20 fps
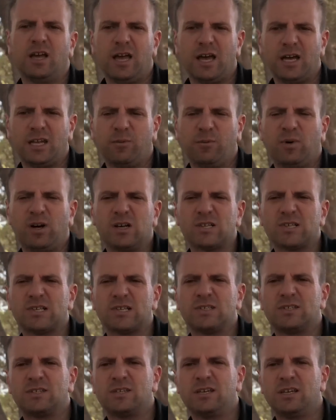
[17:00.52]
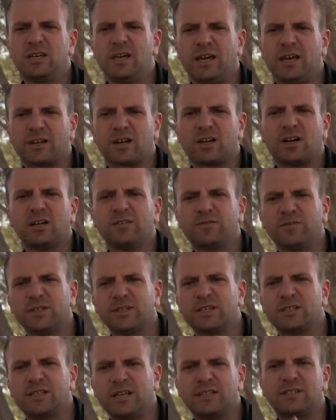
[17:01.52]
animosity and
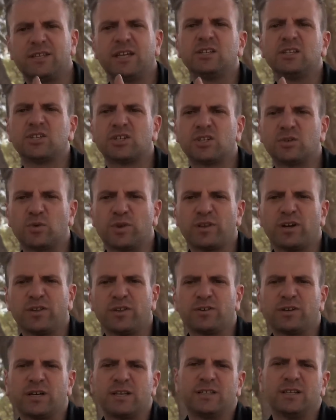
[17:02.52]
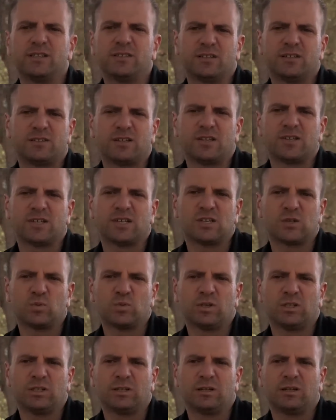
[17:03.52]
conflict and tension with other identities as
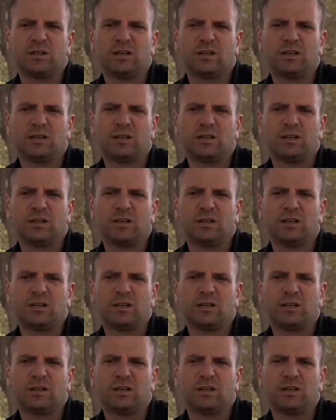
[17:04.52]
well.